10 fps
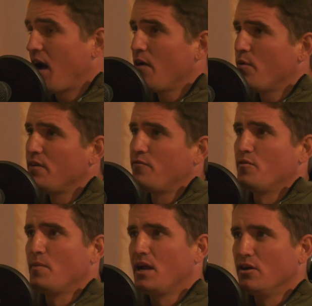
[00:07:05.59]
I went
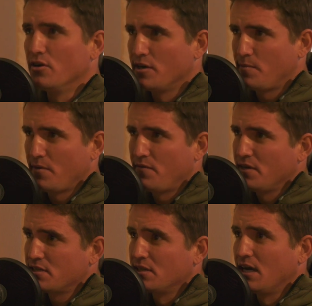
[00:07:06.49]
for my learner
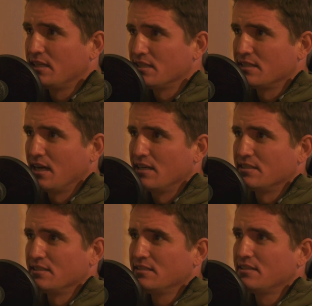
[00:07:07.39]
professional hunter's
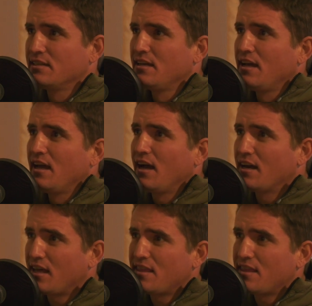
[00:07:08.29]
license and